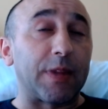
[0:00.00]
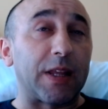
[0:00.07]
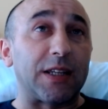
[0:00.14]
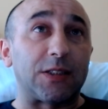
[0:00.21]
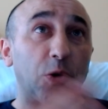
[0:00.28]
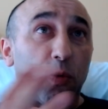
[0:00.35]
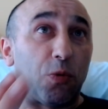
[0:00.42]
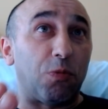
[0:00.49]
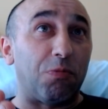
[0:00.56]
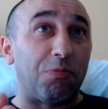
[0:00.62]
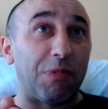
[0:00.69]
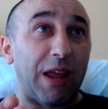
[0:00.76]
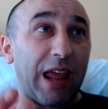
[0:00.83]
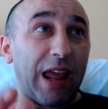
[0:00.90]
So
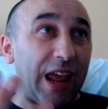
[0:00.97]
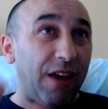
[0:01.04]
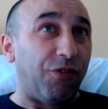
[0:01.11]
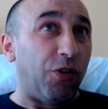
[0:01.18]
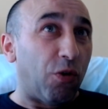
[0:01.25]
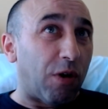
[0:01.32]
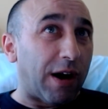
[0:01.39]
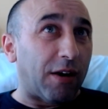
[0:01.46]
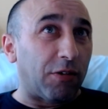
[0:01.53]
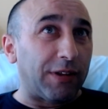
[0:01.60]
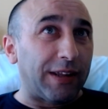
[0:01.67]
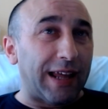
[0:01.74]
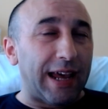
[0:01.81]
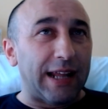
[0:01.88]
if you are
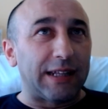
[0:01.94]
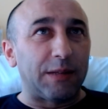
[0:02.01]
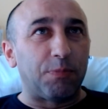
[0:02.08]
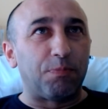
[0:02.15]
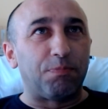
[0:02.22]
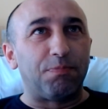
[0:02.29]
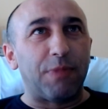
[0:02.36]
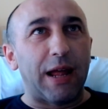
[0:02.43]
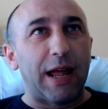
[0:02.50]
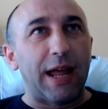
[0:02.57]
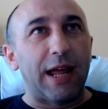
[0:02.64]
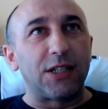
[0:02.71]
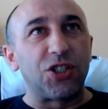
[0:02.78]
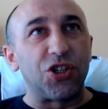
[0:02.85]
on that
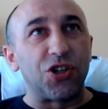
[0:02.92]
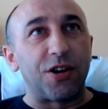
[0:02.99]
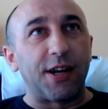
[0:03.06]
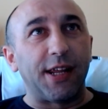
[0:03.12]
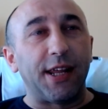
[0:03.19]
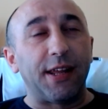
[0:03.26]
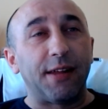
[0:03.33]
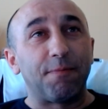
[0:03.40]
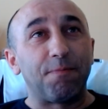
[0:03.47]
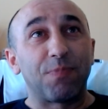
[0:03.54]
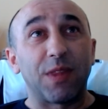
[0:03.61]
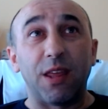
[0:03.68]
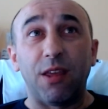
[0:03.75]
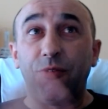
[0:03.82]
journey,
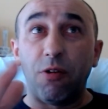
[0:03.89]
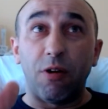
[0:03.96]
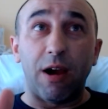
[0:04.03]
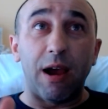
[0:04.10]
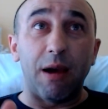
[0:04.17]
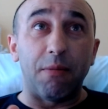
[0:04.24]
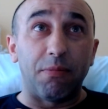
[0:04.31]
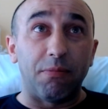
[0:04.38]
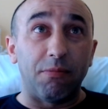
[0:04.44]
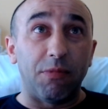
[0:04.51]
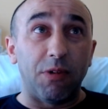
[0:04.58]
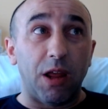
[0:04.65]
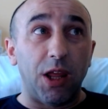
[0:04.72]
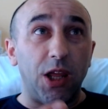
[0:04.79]
if you are
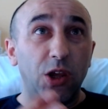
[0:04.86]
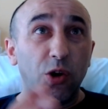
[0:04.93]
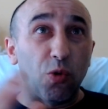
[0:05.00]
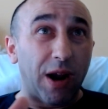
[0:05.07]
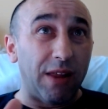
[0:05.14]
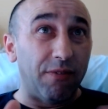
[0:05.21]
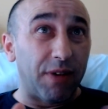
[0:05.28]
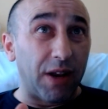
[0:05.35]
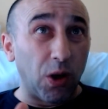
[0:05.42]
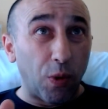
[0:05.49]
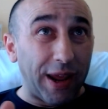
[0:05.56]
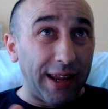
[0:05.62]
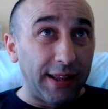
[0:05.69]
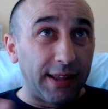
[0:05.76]

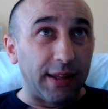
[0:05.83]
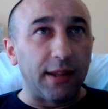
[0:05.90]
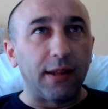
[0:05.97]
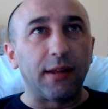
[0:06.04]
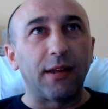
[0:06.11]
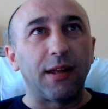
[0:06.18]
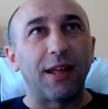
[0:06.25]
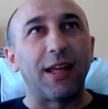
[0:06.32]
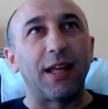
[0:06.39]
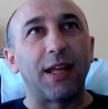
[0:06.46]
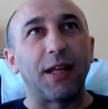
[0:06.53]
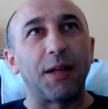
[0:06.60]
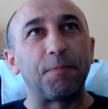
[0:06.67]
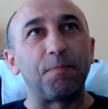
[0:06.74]
evaluating
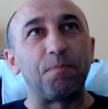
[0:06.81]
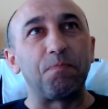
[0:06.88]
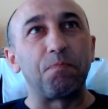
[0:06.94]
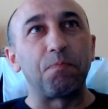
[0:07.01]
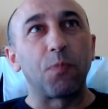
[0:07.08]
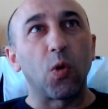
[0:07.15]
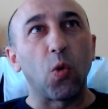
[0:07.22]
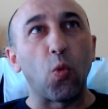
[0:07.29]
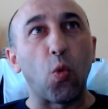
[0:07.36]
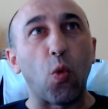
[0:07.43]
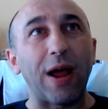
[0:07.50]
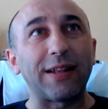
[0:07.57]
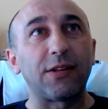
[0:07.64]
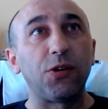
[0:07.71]

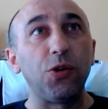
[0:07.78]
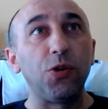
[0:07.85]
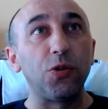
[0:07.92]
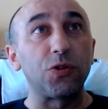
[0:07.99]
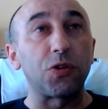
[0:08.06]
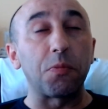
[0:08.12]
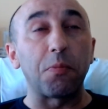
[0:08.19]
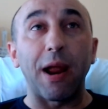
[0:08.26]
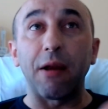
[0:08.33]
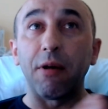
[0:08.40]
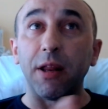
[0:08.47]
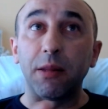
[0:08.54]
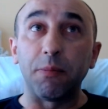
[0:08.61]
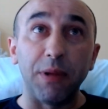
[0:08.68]
what to use to
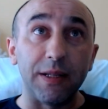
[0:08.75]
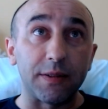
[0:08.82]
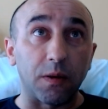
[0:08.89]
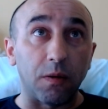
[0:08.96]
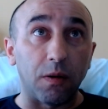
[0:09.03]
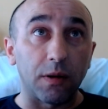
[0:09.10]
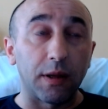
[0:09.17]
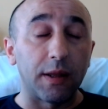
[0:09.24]
migrate BizTalk,